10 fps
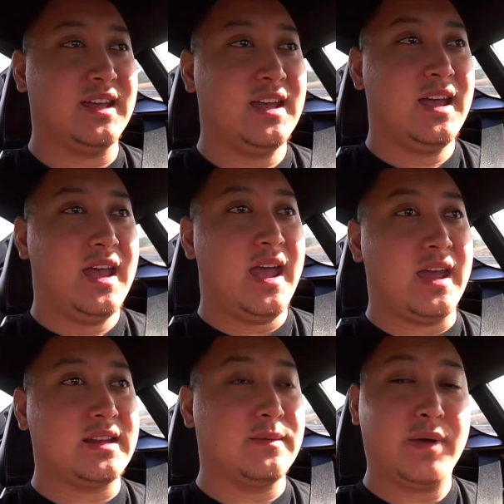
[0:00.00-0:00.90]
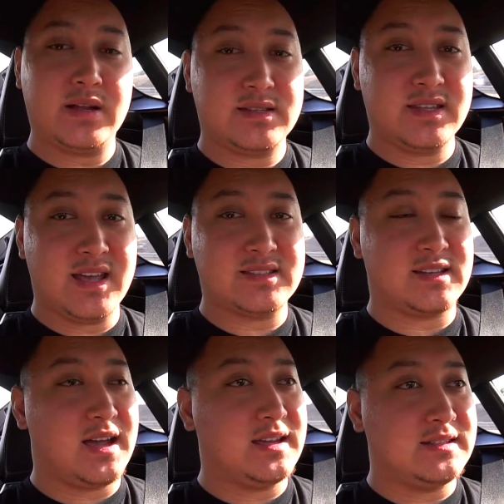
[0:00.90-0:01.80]
and compared to the
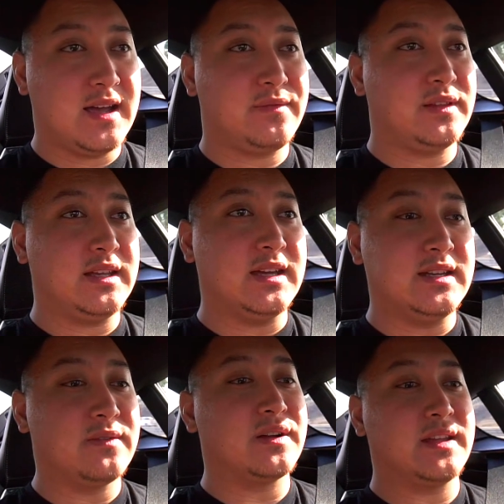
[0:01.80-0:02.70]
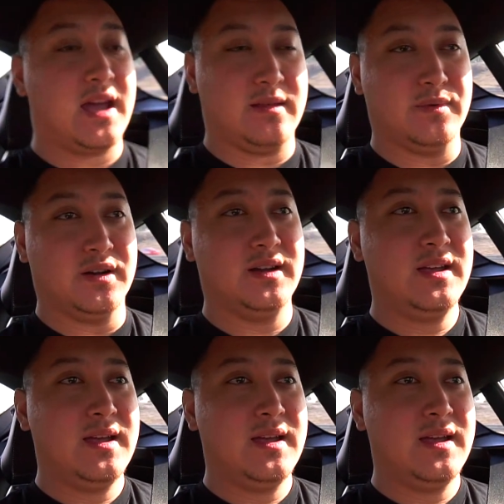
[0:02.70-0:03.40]
SI, definitely a different caliber.